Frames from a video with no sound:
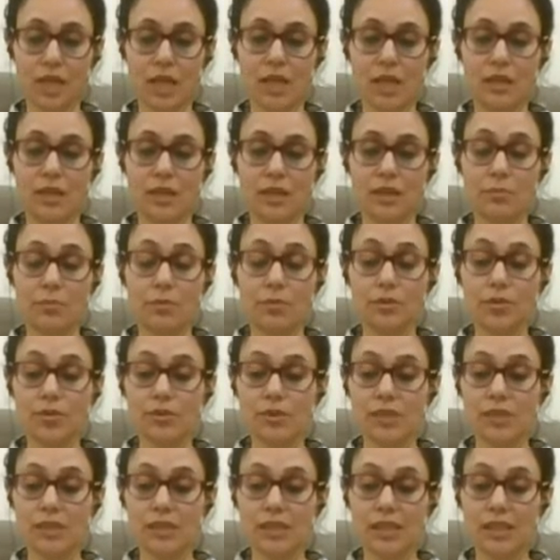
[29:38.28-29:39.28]
Number
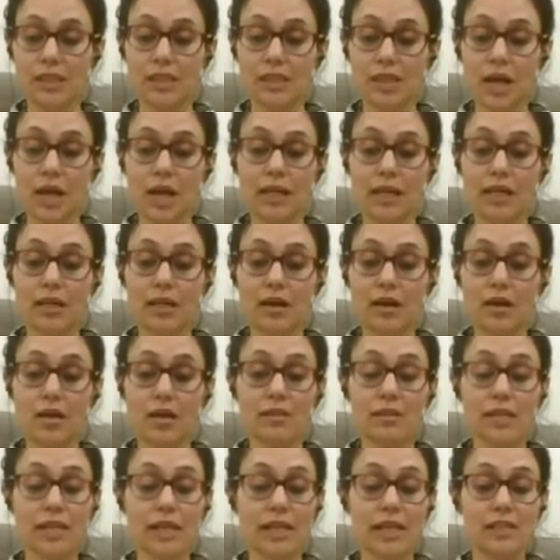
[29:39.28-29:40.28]
13, I
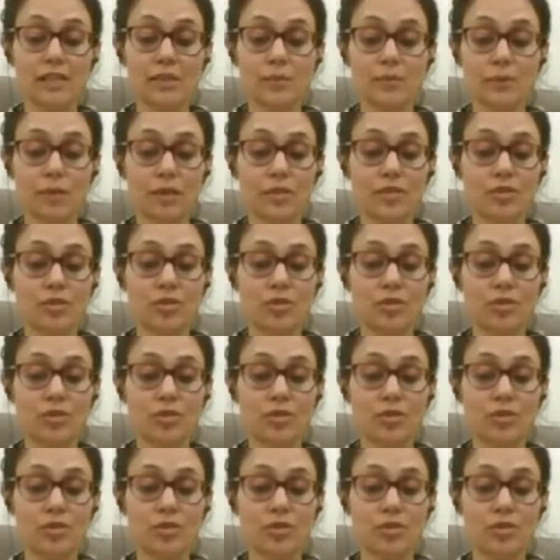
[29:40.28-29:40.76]
can't express